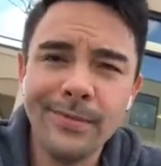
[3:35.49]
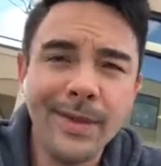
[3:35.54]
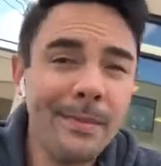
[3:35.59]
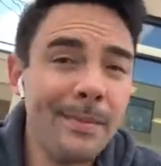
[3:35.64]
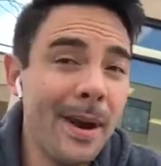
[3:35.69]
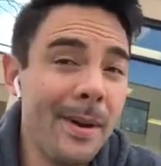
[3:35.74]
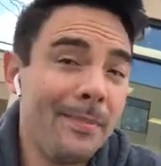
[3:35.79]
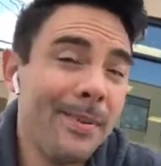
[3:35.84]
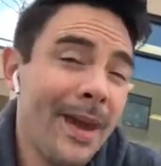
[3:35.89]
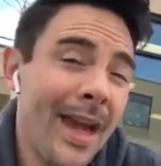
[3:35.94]
They
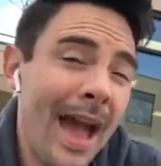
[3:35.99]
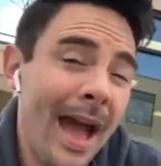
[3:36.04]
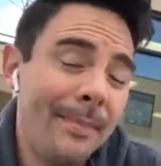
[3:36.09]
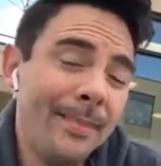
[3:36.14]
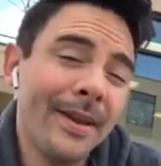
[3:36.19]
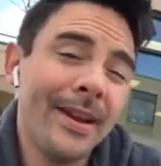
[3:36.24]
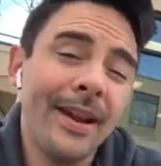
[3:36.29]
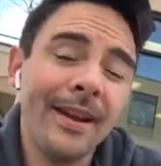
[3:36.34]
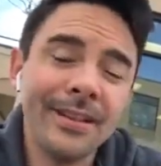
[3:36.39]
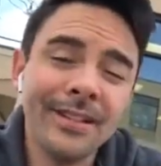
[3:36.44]
might be a happy
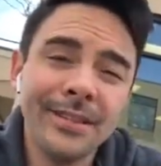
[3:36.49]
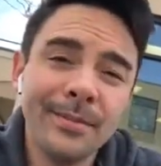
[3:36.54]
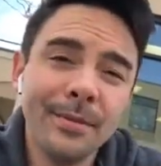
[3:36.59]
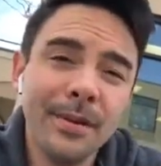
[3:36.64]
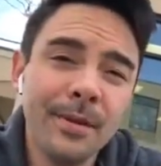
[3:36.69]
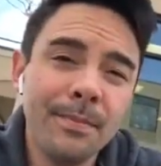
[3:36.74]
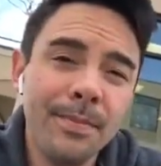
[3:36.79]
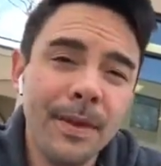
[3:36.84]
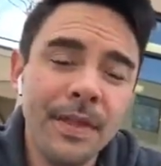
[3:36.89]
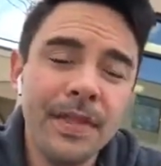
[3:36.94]

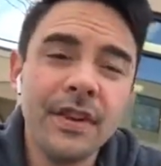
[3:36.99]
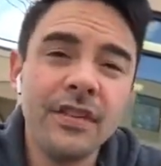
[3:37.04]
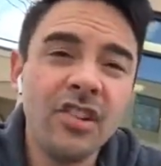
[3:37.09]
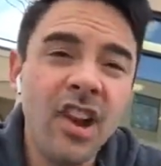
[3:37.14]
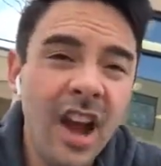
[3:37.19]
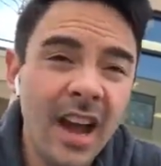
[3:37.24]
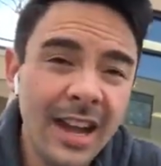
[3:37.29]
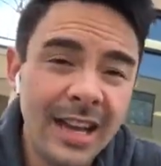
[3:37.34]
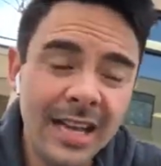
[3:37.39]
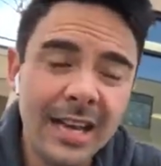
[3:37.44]
customer, but they're
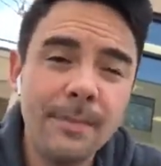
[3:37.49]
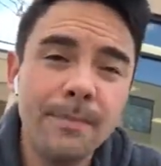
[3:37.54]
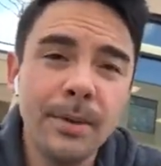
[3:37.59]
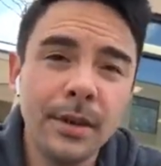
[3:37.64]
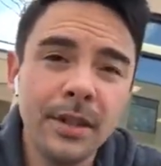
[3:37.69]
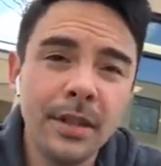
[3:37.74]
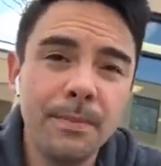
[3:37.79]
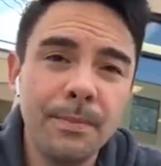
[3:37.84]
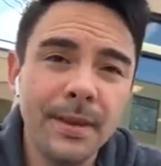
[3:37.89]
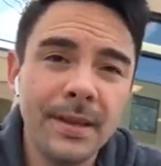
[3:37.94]
not going to
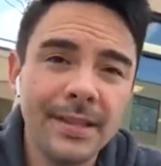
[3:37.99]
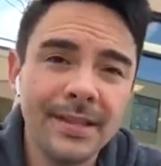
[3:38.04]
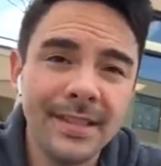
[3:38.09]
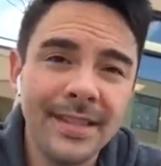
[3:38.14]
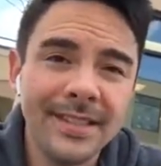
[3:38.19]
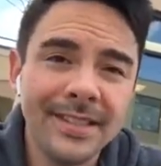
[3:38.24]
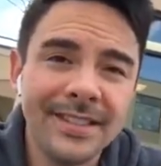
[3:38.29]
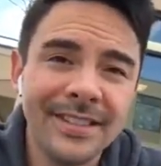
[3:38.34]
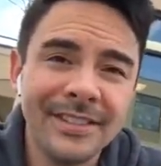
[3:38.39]
build a business.